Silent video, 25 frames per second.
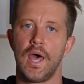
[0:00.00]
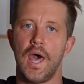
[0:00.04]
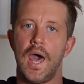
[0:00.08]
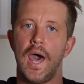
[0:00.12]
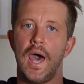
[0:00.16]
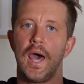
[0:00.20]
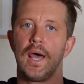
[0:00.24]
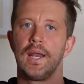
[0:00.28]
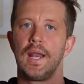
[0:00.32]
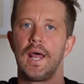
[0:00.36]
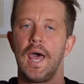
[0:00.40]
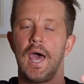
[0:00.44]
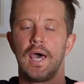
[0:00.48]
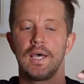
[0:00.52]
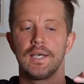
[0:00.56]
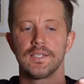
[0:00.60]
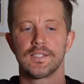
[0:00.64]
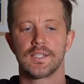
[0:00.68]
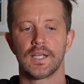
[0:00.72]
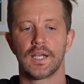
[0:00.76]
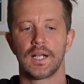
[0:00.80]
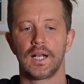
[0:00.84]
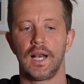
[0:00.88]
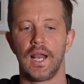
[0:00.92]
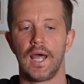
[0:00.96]
And as
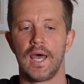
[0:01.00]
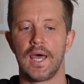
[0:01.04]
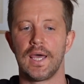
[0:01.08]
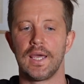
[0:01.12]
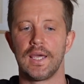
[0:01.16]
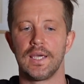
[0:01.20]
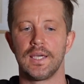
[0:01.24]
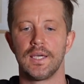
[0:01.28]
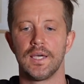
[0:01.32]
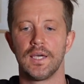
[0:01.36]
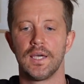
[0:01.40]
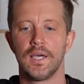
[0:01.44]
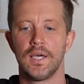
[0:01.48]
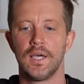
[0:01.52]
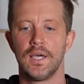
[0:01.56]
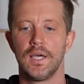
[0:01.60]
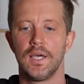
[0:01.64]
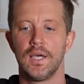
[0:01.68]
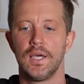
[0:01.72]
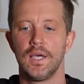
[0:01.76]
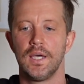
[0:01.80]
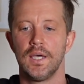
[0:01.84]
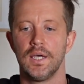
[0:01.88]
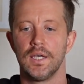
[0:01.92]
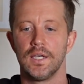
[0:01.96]
the clay
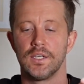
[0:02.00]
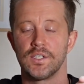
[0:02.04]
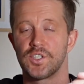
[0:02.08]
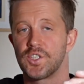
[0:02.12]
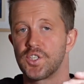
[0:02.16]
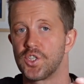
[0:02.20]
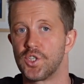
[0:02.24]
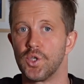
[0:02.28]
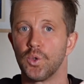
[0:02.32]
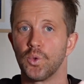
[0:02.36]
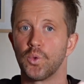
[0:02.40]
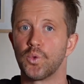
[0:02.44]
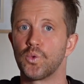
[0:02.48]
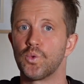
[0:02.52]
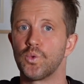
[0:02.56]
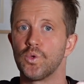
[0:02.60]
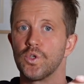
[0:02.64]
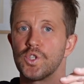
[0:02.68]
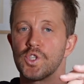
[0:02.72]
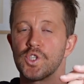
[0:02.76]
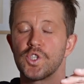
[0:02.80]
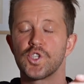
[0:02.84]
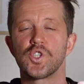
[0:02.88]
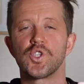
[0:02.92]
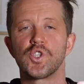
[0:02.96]
is still
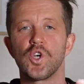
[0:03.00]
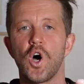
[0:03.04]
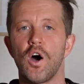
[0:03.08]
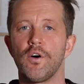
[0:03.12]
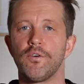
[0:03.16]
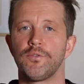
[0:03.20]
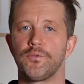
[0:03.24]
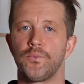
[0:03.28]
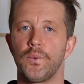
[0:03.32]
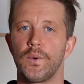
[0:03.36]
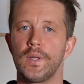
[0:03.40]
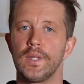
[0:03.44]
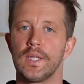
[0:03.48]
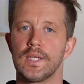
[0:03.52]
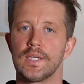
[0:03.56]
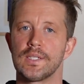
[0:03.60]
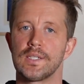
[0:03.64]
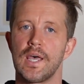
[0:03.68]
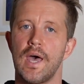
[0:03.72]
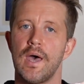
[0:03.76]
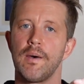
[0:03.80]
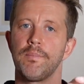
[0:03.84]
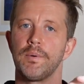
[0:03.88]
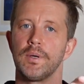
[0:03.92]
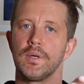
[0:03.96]
soft when this
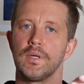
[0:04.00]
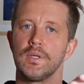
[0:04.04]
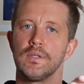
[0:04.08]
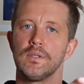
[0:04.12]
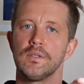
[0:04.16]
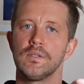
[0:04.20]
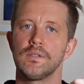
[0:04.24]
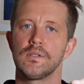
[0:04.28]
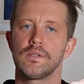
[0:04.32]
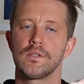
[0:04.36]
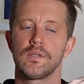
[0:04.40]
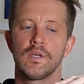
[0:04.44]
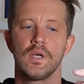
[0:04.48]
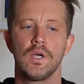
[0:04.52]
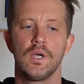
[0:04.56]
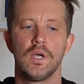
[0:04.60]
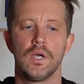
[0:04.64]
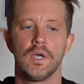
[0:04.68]
happens,